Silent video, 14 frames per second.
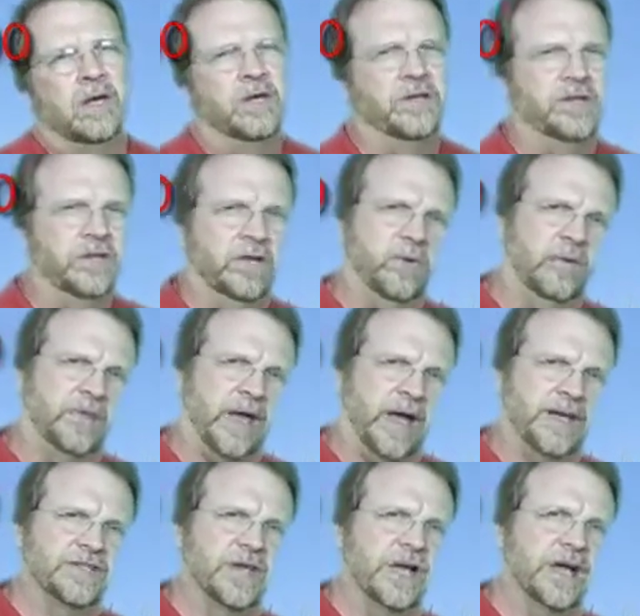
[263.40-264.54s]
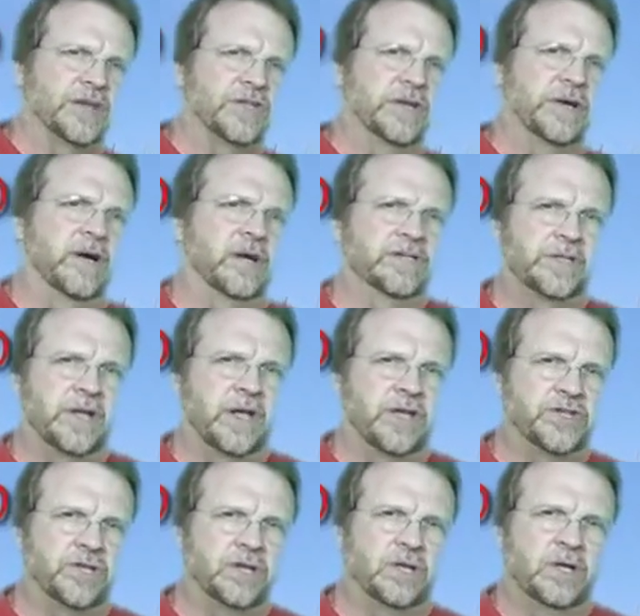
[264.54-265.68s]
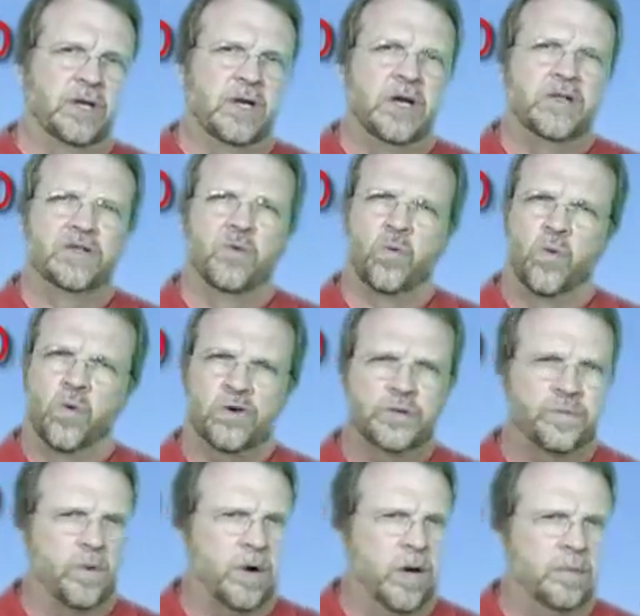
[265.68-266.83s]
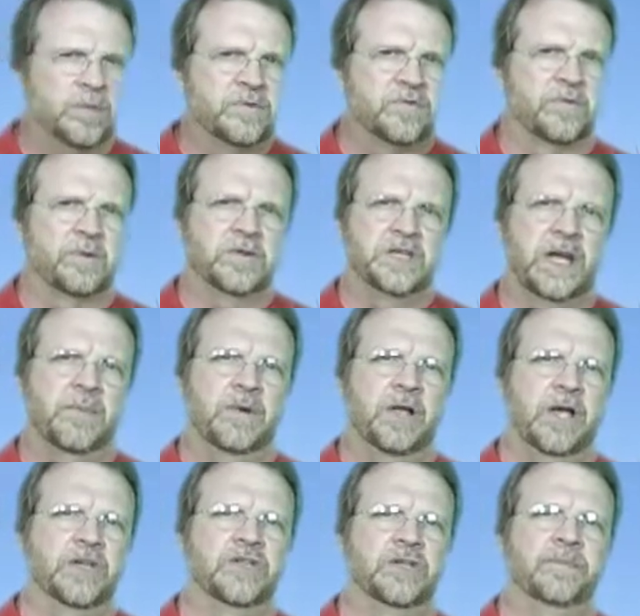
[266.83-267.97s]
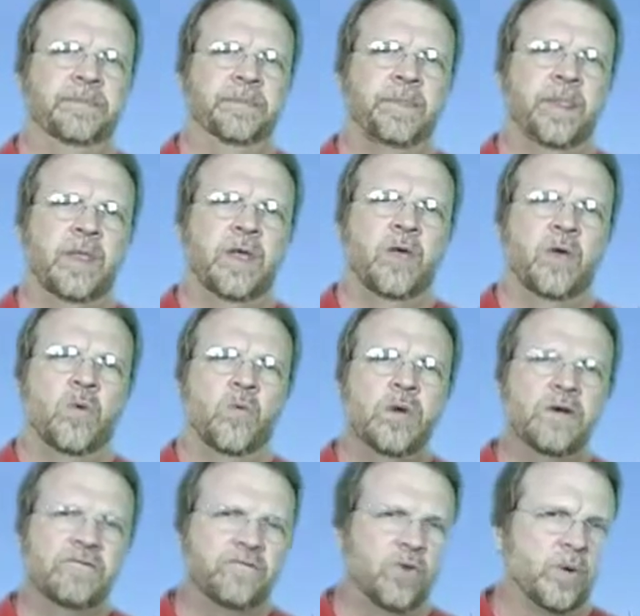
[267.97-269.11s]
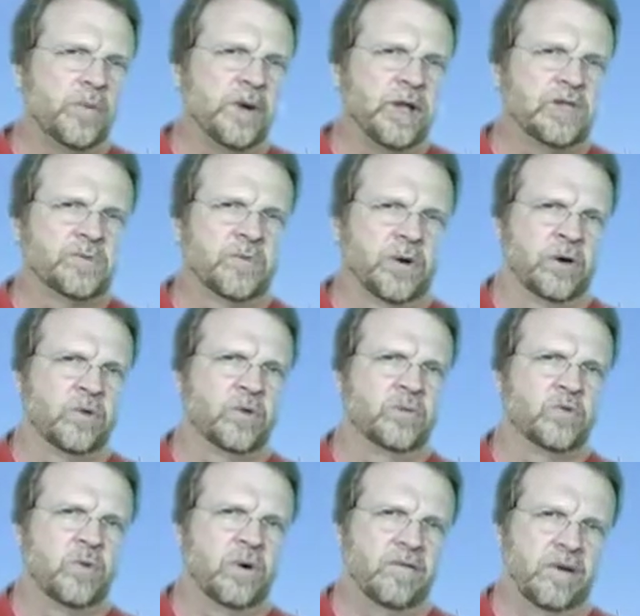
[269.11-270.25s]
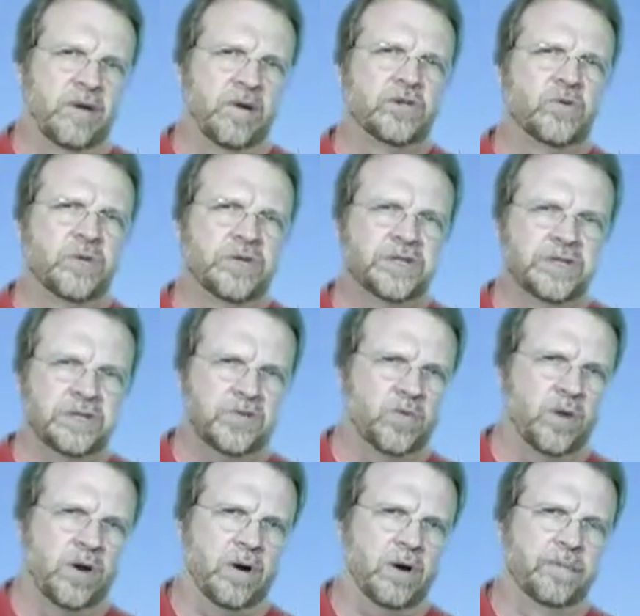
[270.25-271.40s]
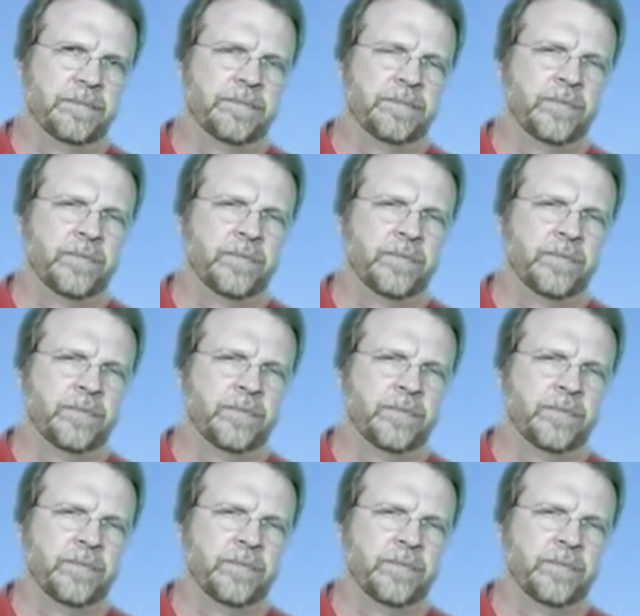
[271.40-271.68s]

In dealing with acid action and oxidation, the worst problems from contamination, we have formulated Sprinkler Lube 1200 to resist water.